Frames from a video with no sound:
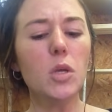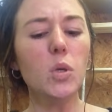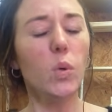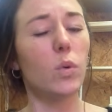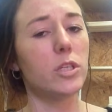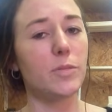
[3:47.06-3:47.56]

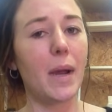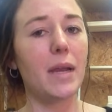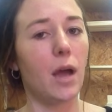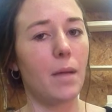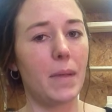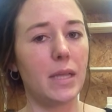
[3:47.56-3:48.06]
Yours might
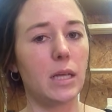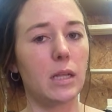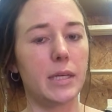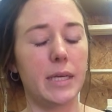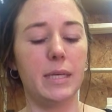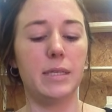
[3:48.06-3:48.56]
not make the
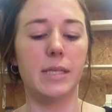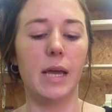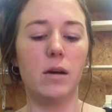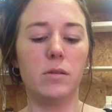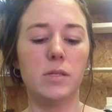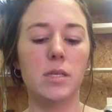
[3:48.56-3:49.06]
clicking
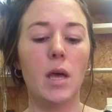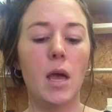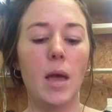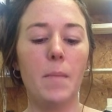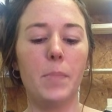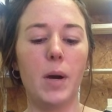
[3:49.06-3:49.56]
sounds,
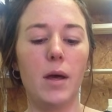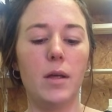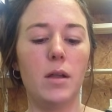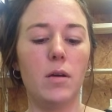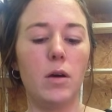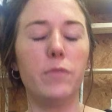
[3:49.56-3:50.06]

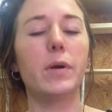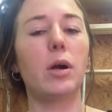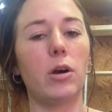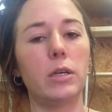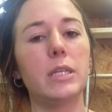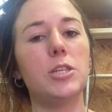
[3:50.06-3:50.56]
but
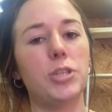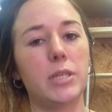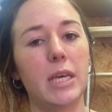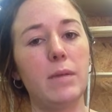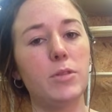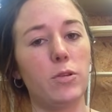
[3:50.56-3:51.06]
regardless, just
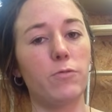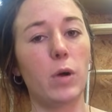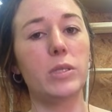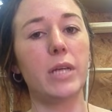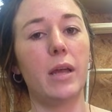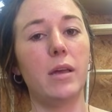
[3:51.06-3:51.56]
keep
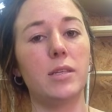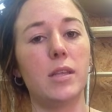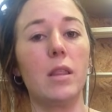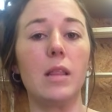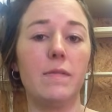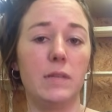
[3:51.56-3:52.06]
rotating it to
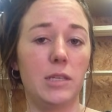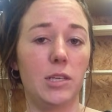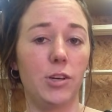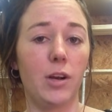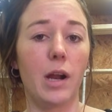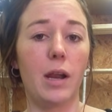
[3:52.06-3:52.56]
the left
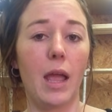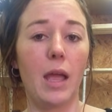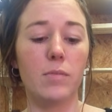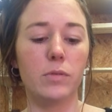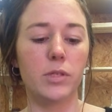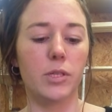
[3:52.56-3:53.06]
until you're
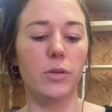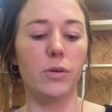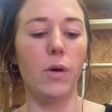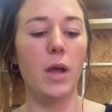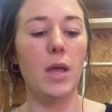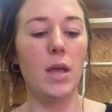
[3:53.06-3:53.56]
unable
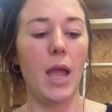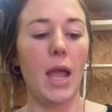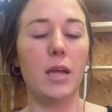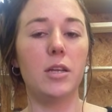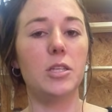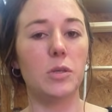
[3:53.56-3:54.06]
to,
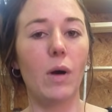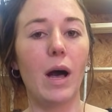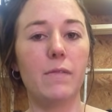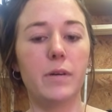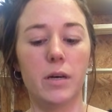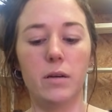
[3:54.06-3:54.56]
and you'll
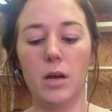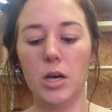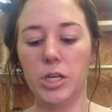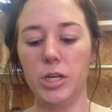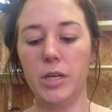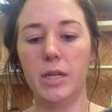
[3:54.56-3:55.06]
have a
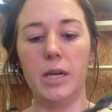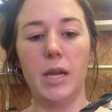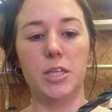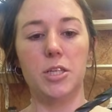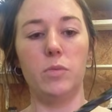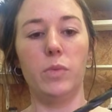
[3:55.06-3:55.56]
good
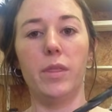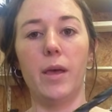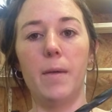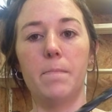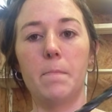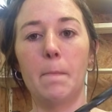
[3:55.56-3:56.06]
connection with
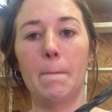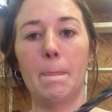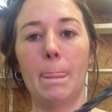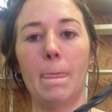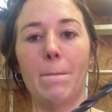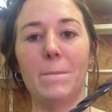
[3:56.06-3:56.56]

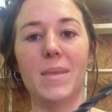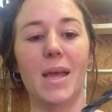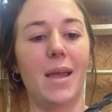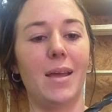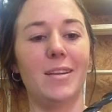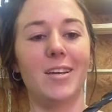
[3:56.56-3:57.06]

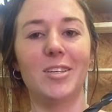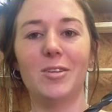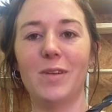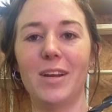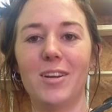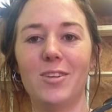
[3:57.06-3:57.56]
it. And now you're
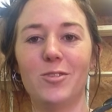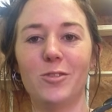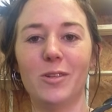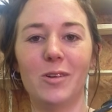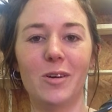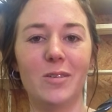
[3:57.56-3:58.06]
ready to
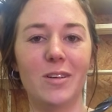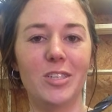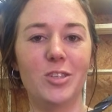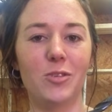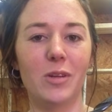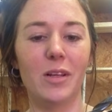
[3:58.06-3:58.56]
drill
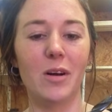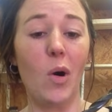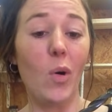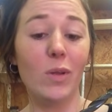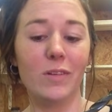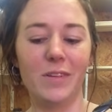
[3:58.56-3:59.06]
a
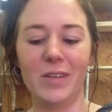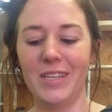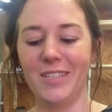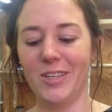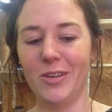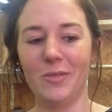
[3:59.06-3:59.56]
hole if you
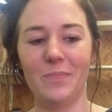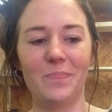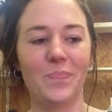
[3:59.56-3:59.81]
need to.